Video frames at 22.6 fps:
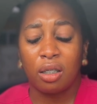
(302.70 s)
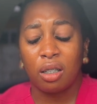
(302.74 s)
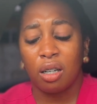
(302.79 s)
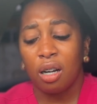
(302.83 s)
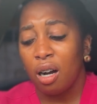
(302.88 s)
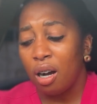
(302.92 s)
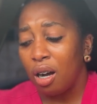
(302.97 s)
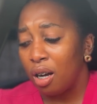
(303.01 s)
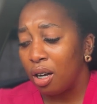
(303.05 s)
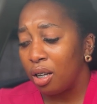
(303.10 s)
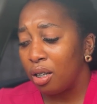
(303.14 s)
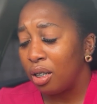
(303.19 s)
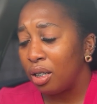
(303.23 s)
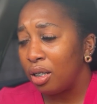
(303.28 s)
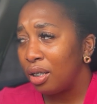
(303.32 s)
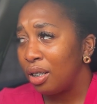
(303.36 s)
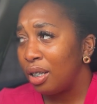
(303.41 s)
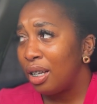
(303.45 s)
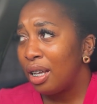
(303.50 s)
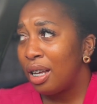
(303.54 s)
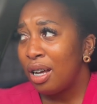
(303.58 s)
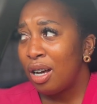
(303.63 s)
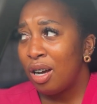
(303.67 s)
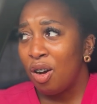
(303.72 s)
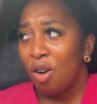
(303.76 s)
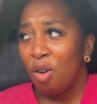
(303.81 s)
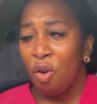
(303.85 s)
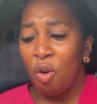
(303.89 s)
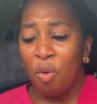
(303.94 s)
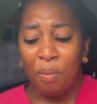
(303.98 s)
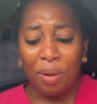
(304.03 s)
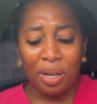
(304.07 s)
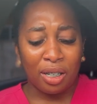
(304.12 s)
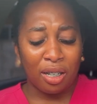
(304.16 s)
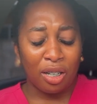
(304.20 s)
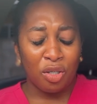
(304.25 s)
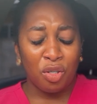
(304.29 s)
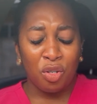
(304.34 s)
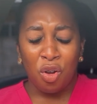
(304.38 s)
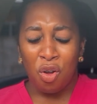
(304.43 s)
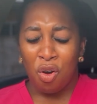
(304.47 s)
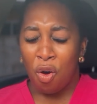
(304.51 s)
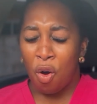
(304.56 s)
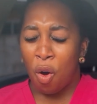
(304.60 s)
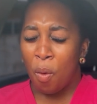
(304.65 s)
god, oh my
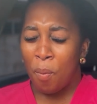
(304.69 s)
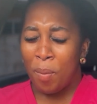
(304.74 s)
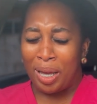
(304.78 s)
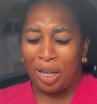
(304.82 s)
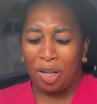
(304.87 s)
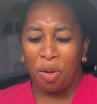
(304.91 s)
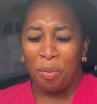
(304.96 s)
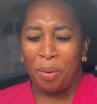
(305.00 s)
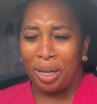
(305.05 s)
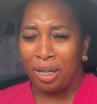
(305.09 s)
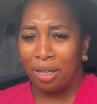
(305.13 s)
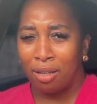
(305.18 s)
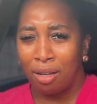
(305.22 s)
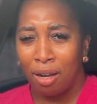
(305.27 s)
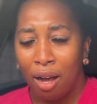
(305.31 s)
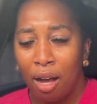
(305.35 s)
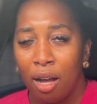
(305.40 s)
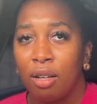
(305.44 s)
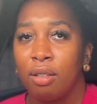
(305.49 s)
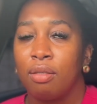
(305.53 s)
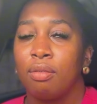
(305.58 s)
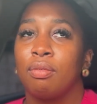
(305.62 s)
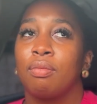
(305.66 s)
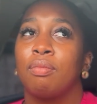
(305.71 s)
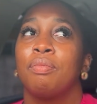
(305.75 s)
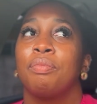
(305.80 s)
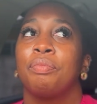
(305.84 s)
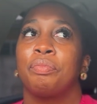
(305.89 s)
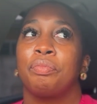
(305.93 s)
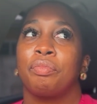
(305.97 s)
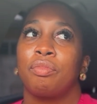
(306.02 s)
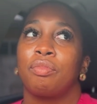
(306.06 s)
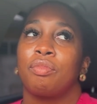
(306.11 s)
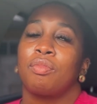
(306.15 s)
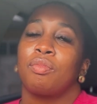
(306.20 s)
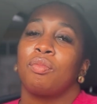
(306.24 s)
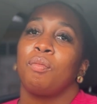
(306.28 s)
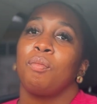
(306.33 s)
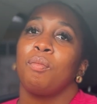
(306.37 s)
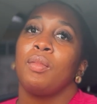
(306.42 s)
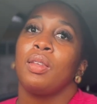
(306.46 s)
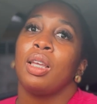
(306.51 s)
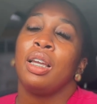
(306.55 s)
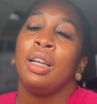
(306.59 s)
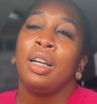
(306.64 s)
no, oh my god.
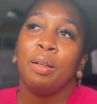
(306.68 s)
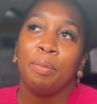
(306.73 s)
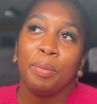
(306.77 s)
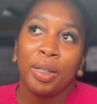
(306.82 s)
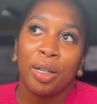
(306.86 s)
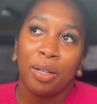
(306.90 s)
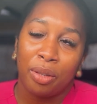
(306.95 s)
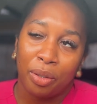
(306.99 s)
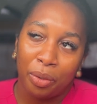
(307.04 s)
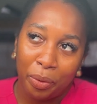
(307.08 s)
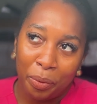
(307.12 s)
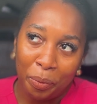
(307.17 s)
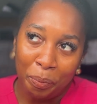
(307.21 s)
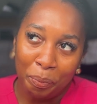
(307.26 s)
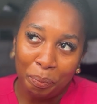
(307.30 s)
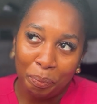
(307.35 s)
Hear me out though,